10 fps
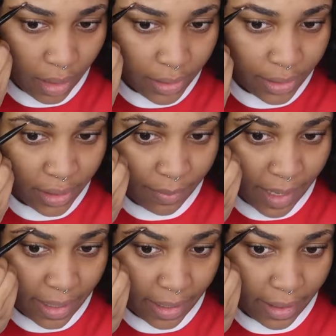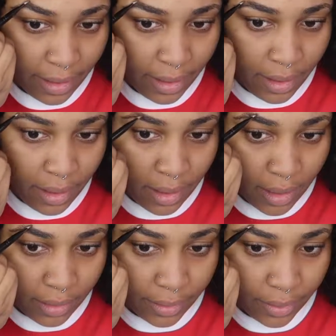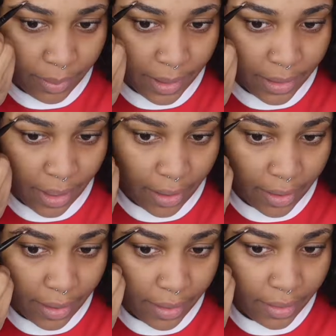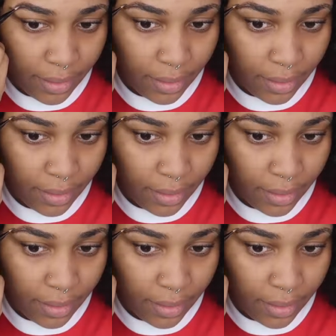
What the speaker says: just to make it a little bit darker.